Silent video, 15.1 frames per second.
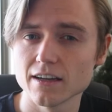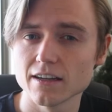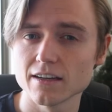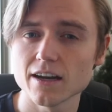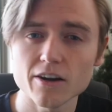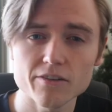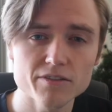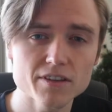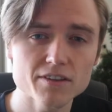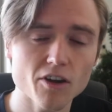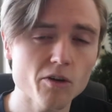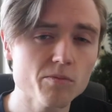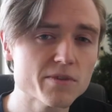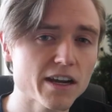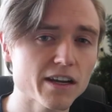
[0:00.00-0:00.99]
Now, if this
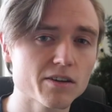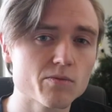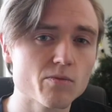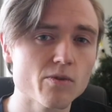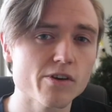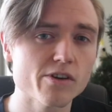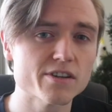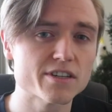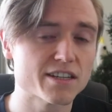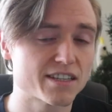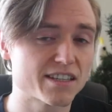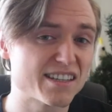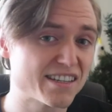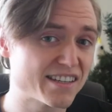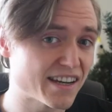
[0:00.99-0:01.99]
object were
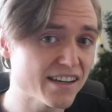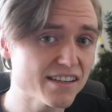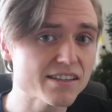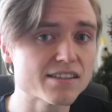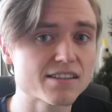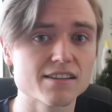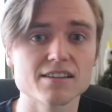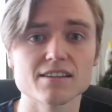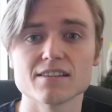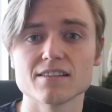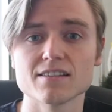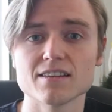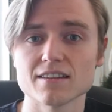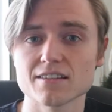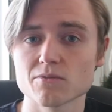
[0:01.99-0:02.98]
just dust,
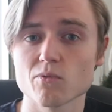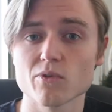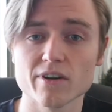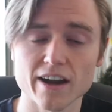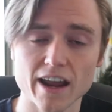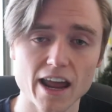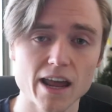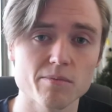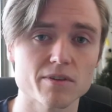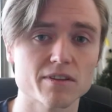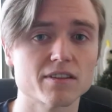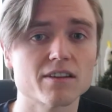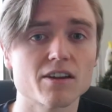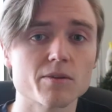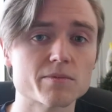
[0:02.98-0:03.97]
this wouldn't
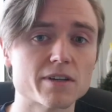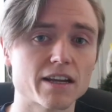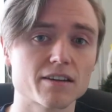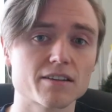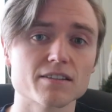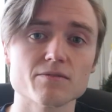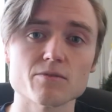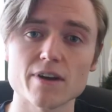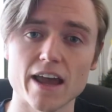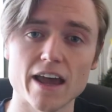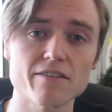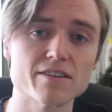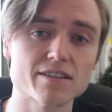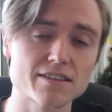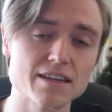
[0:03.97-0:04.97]
happen. The object would
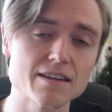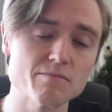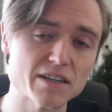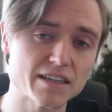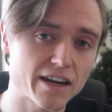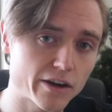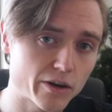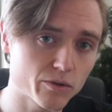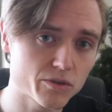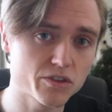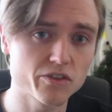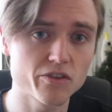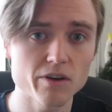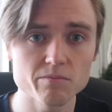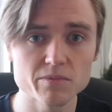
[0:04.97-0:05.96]
have its material
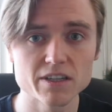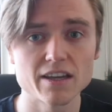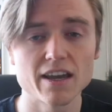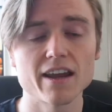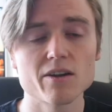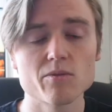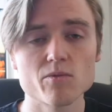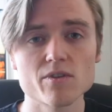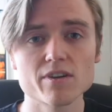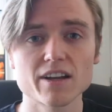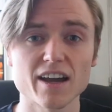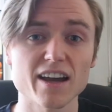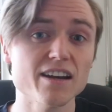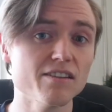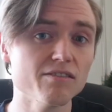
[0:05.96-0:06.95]
stripped, and it would
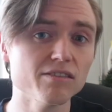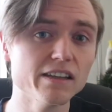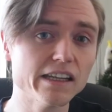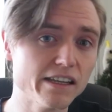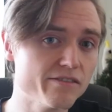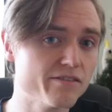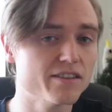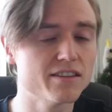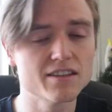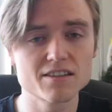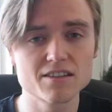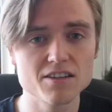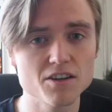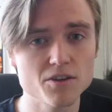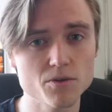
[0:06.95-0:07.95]
kind of live in
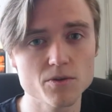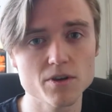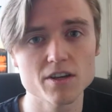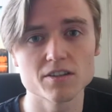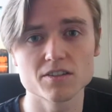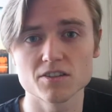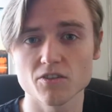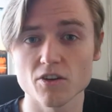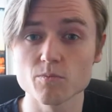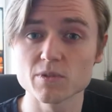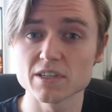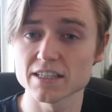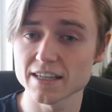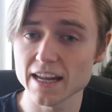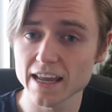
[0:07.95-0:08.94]
this new stripped
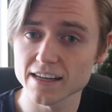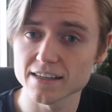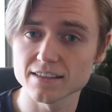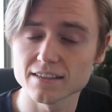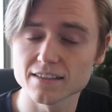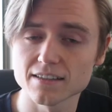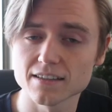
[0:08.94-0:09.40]
state.